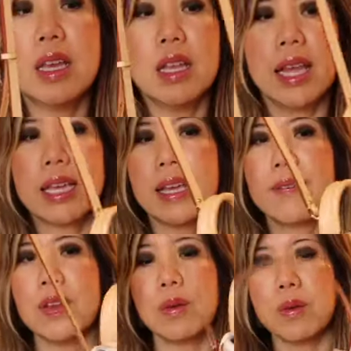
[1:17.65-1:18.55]
Like
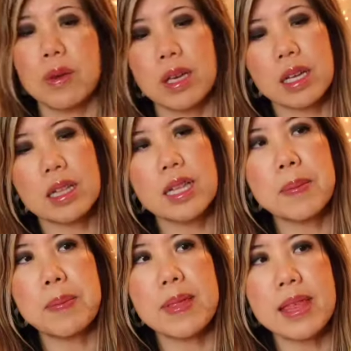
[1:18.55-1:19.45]
if you
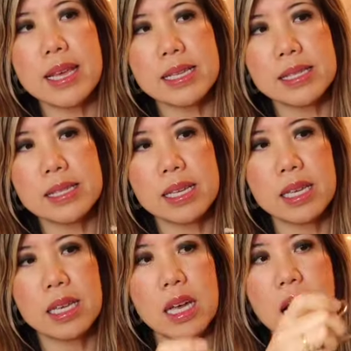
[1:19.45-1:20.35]
clip this
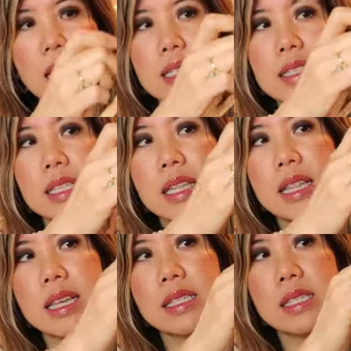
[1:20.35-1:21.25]
onto
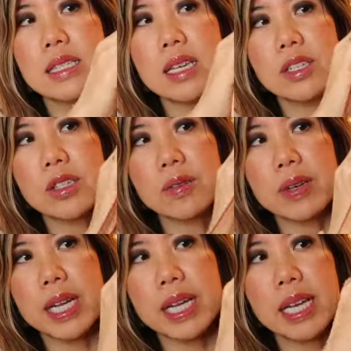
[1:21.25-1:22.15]
this center
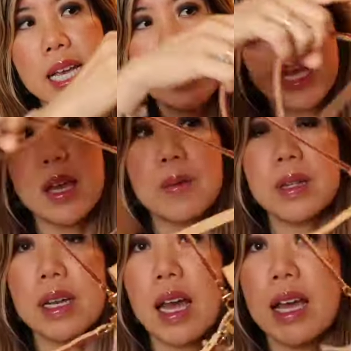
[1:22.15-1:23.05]
ring, it
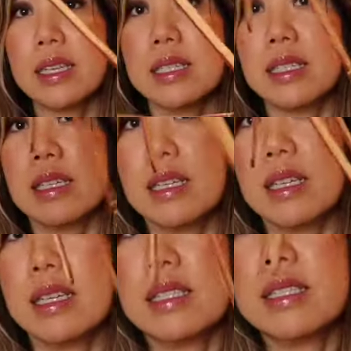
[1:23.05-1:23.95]
will not
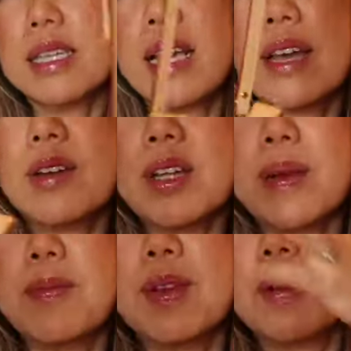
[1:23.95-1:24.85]
stay on your
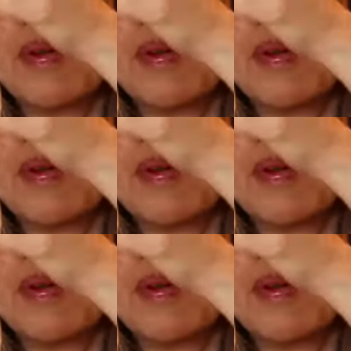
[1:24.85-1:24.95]
hip very